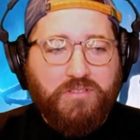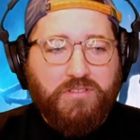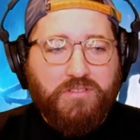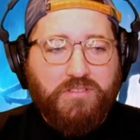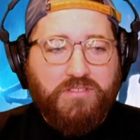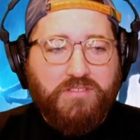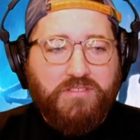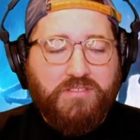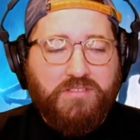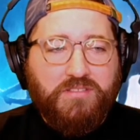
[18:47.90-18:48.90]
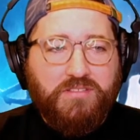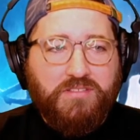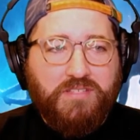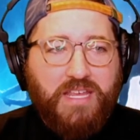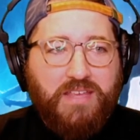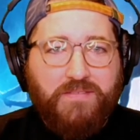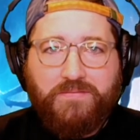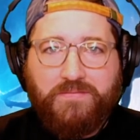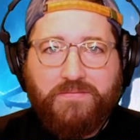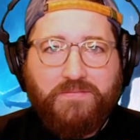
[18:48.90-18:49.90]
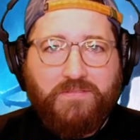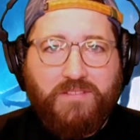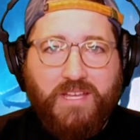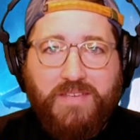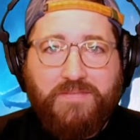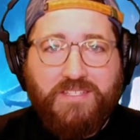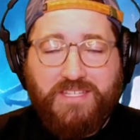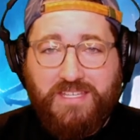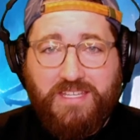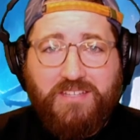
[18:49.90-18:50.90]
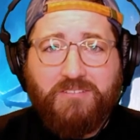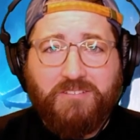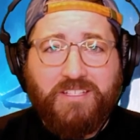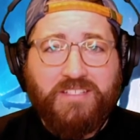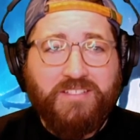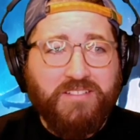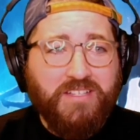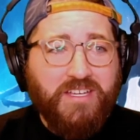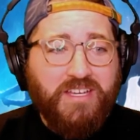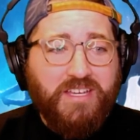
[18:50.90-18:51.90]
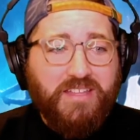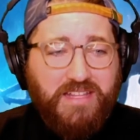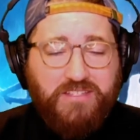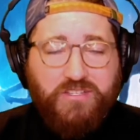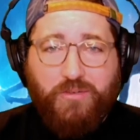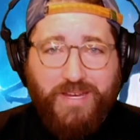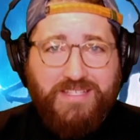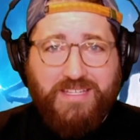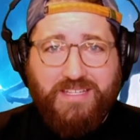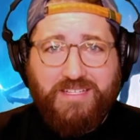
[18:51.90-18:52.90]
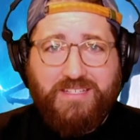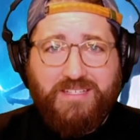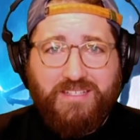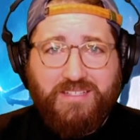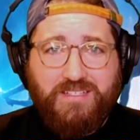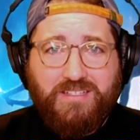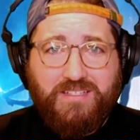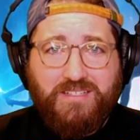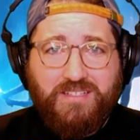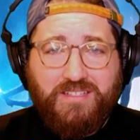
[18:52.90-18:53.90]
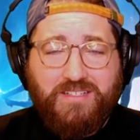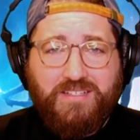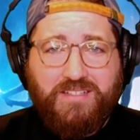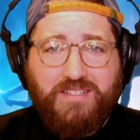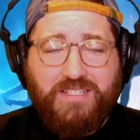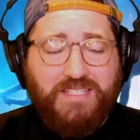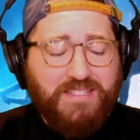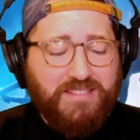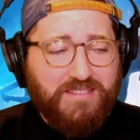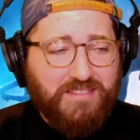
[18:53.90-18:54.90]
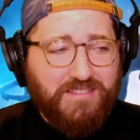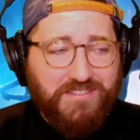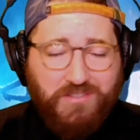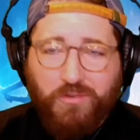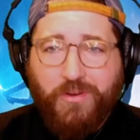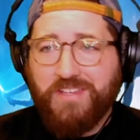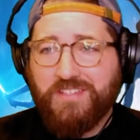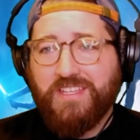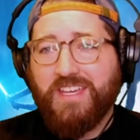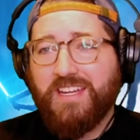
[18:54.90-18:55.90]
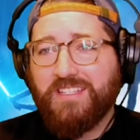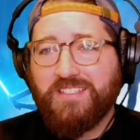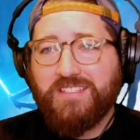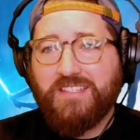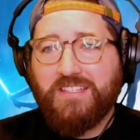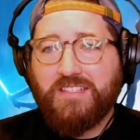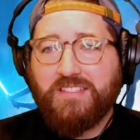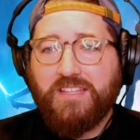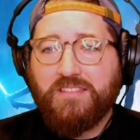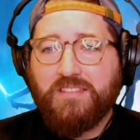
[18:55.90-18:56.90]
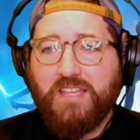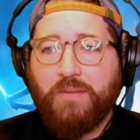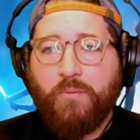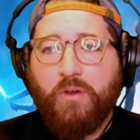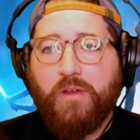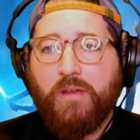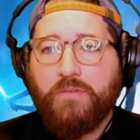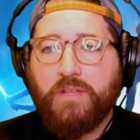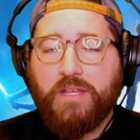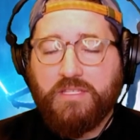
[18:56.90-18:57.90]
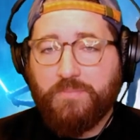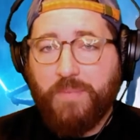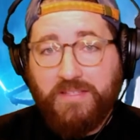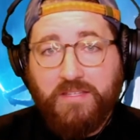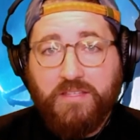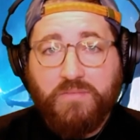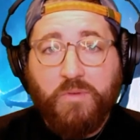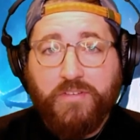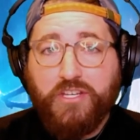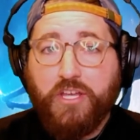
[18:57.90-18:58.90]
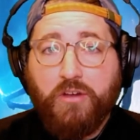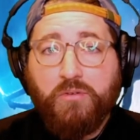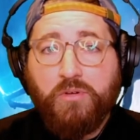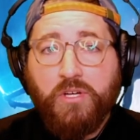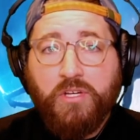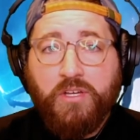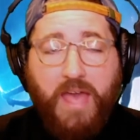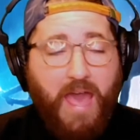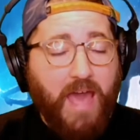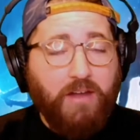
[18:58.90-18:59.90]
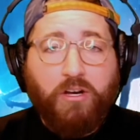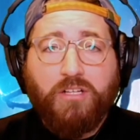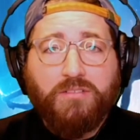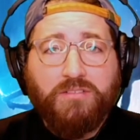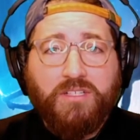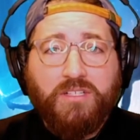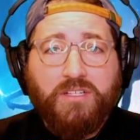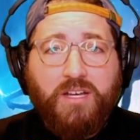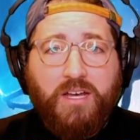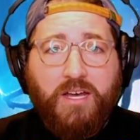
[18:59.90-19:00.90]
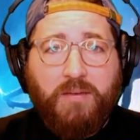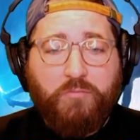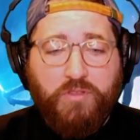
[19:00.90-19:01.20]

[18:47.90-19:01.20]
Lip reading: save life and to heal and to, that's crazy. That's so crazy. And that's not anywhere I really expected this movie to go at all, with the